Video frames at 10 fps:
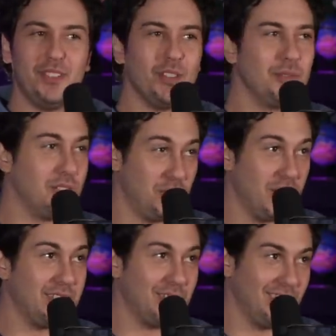you're a real
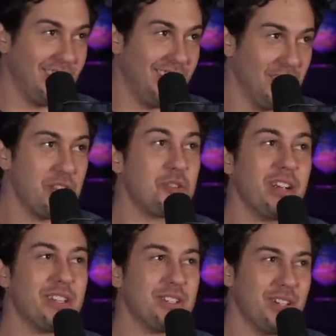trickster, huh? You're the
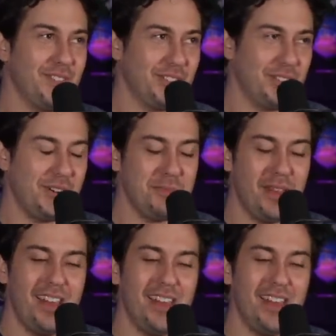trickster of the group.